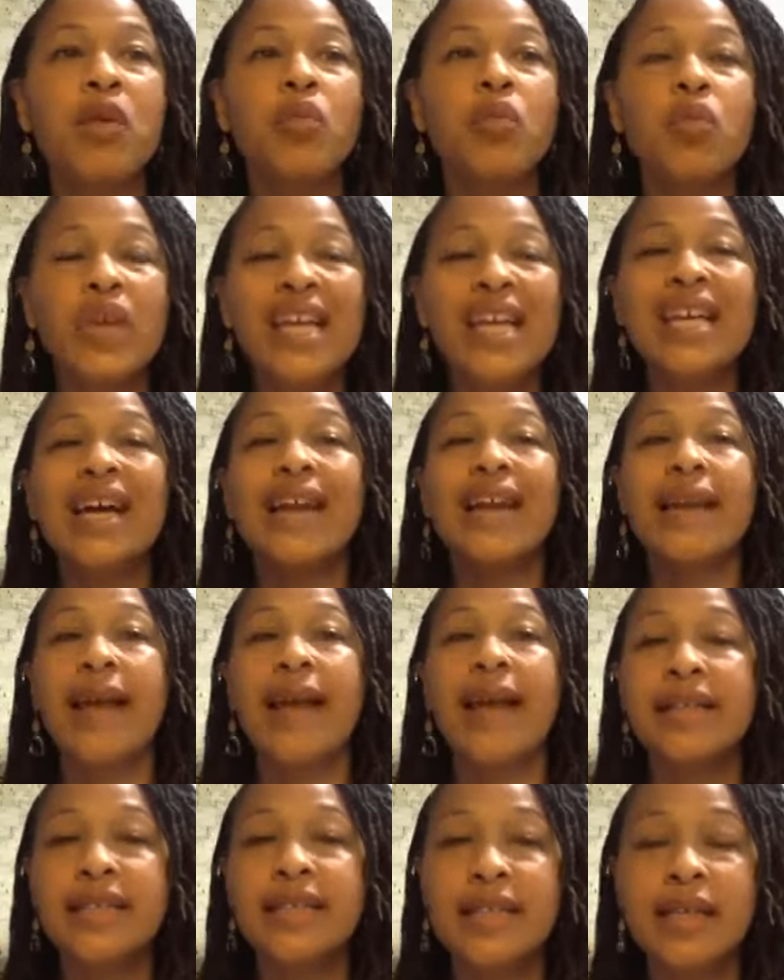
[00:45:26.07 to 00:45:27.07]

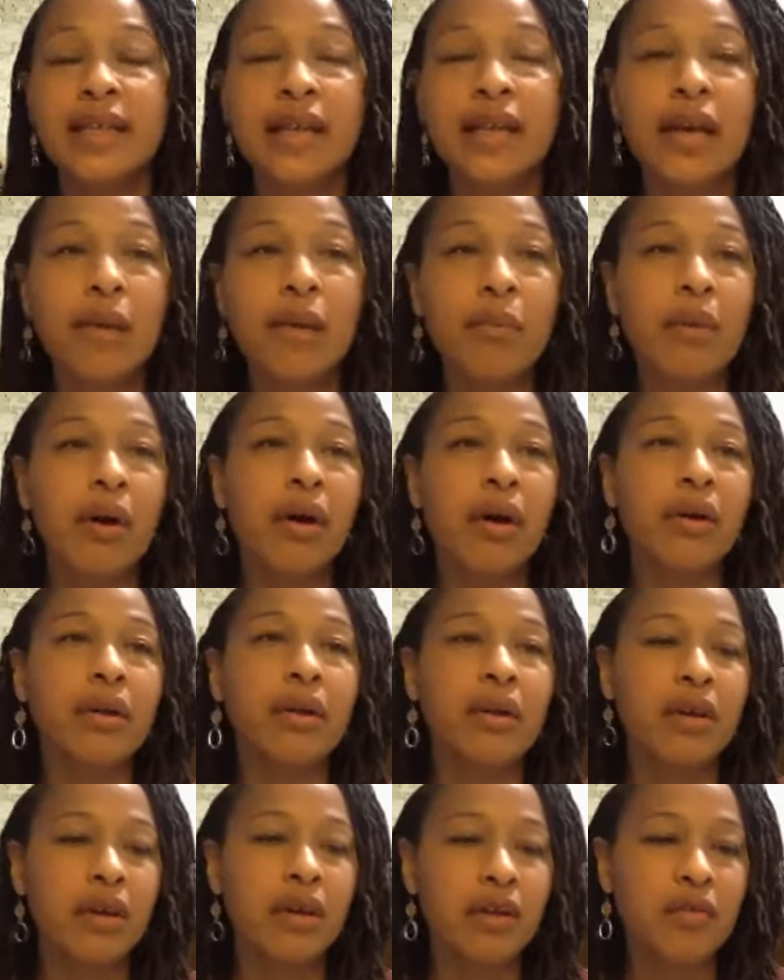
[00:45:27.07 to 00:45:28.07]
reconnecting, and part
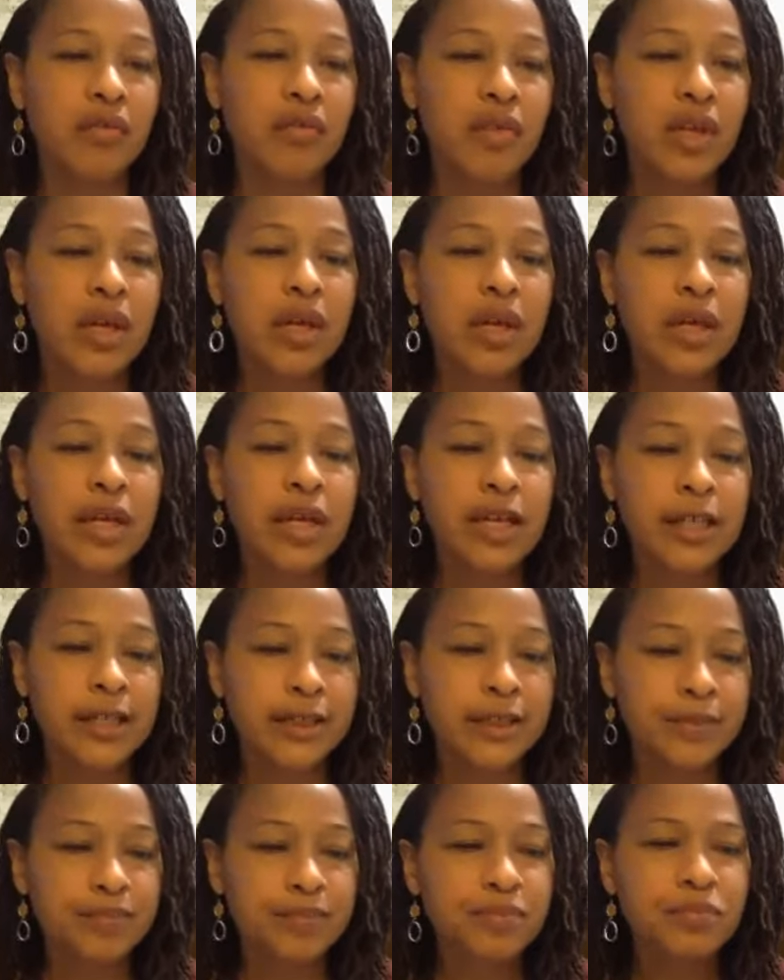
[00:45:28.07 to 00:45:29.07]
of
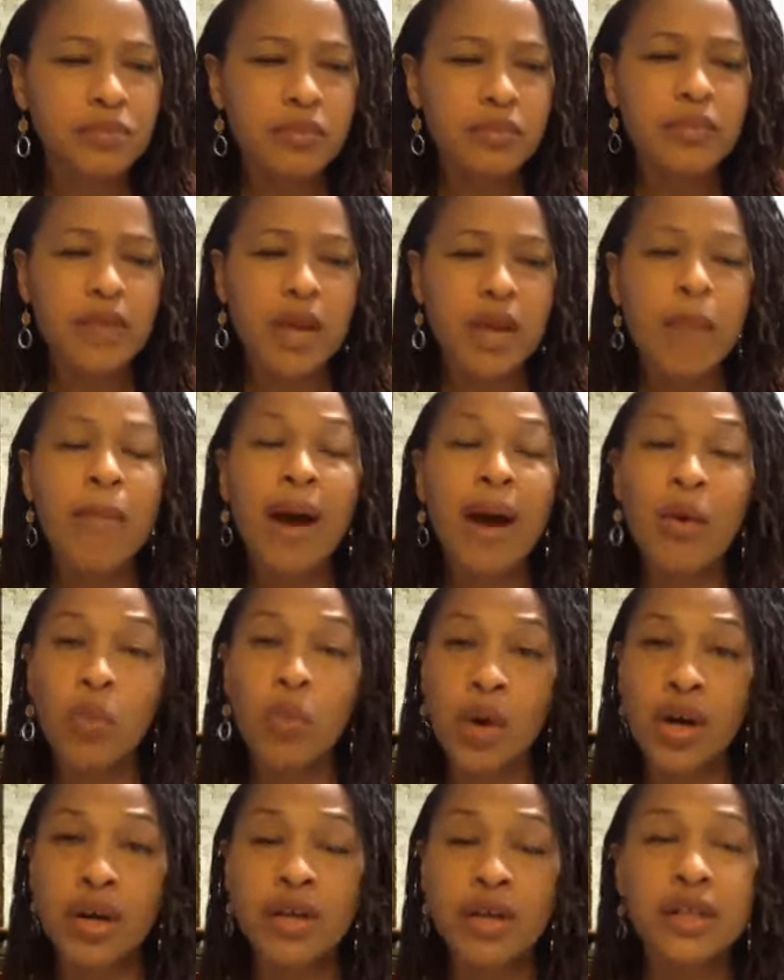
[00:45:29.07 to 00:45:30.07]
my
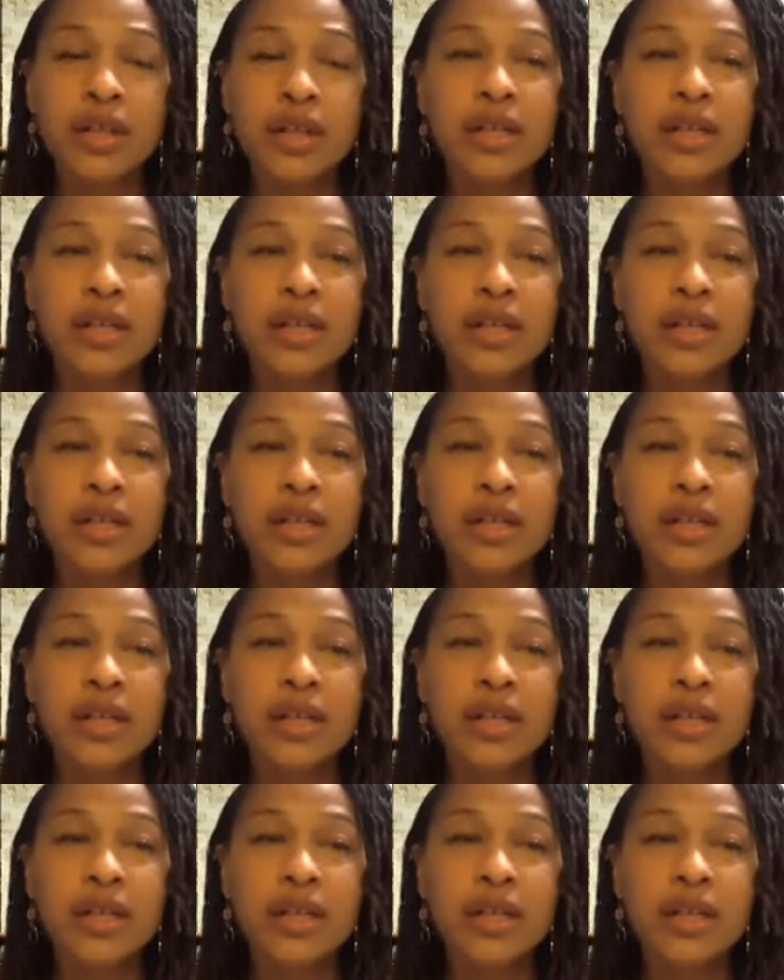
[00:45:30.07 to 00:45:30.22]
work.